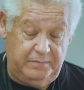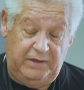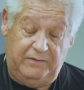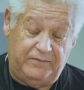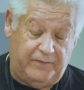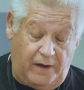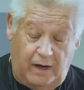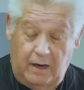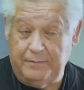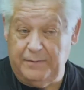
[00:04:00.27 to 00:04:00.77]

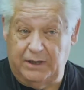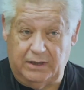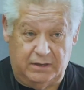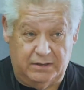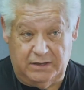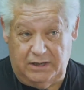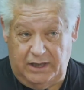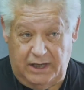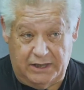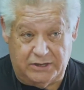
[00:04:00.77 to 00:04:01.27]
farming
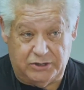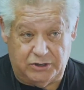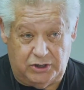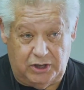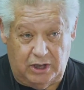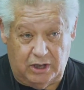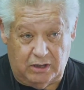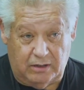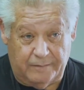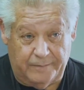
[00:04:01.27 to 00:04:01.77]
the next
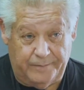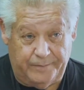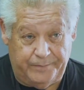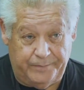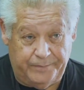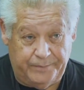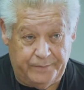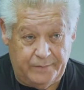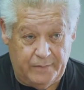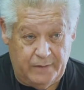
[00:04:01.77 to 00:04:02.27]
year.
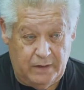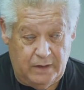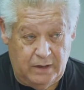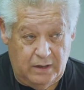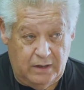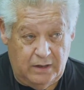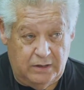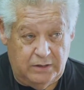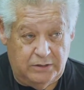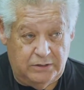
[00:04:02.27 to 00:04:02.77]

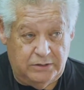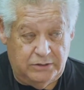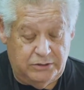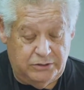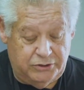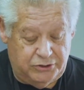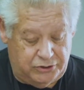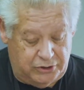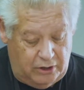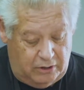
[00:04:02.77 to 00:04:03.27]

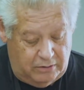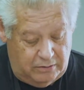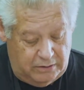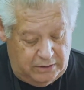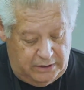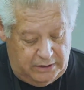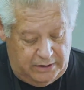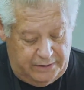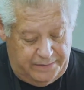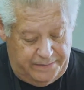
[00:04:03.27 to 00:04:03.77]

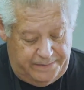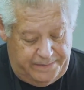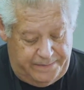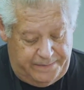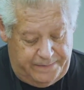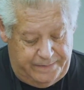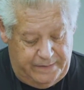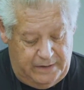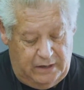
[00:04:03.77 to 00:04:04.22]
So